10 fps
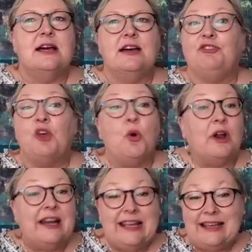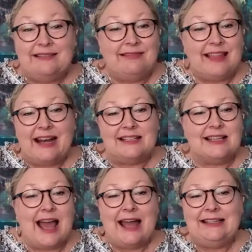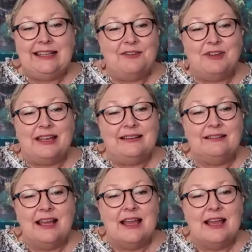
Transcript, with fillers: authority that is God-given.